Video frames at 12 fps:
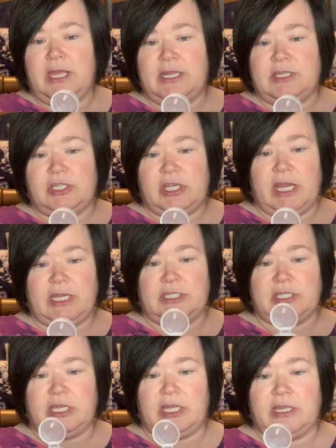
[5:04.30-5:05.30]
in
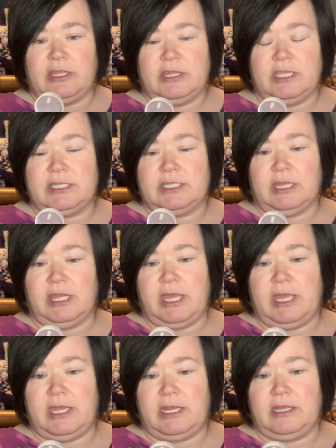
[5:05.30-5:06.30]
changing this
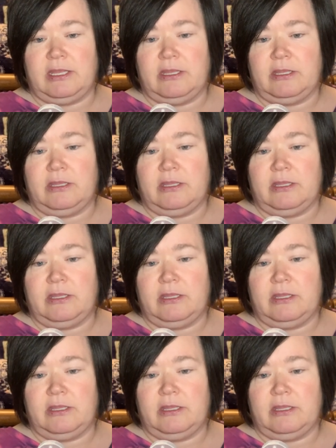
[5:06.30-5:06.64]
lid.